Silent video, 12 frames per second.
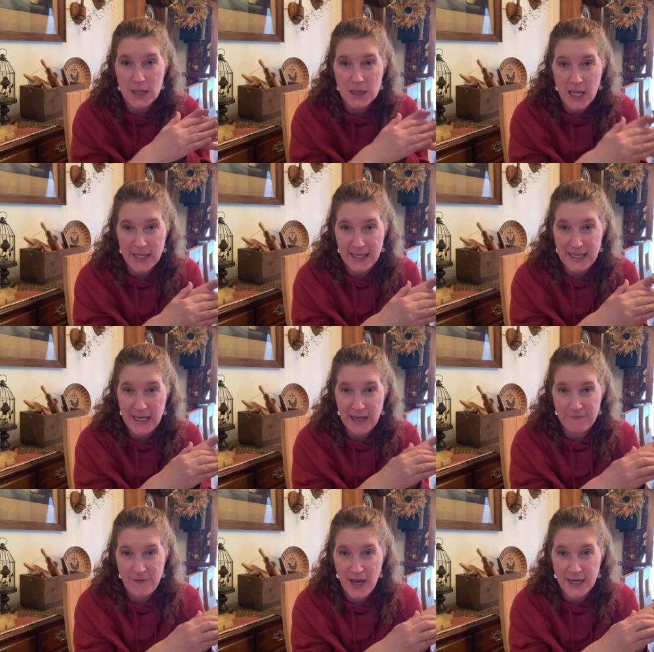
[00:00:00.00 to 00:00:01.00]
lucky
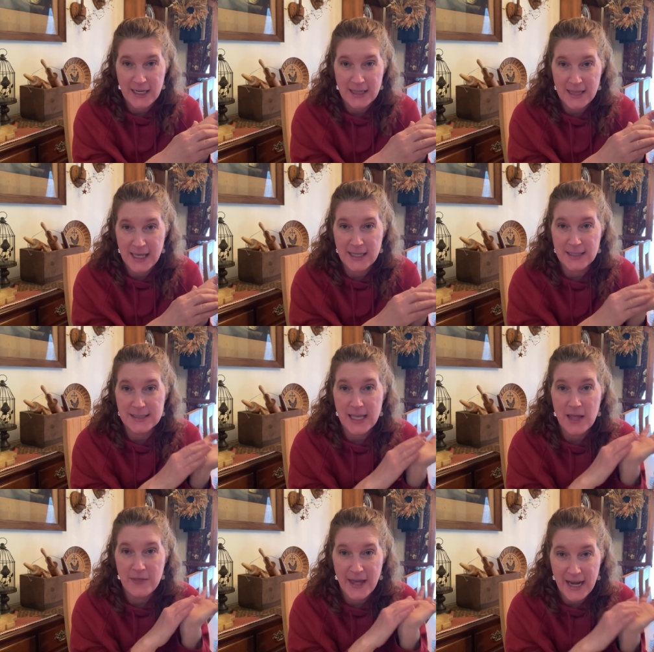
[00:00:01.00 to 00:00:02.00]
at finding things
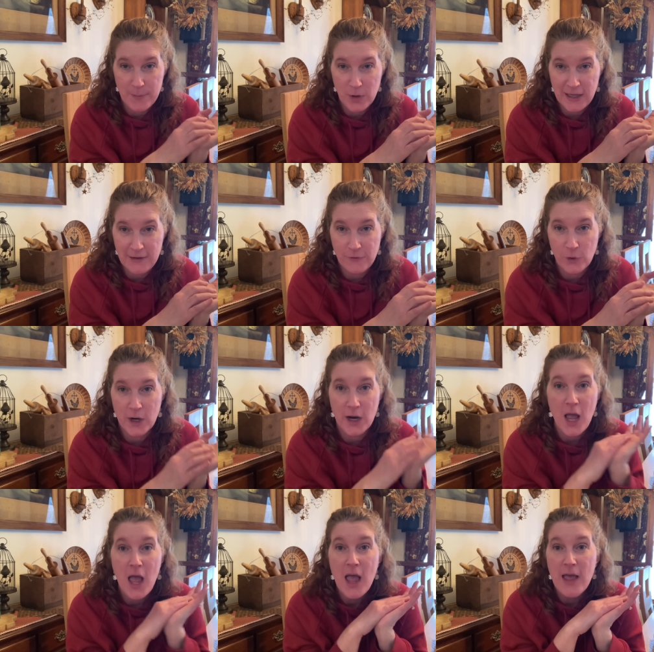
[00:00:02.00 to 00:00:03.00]
that I'm looking for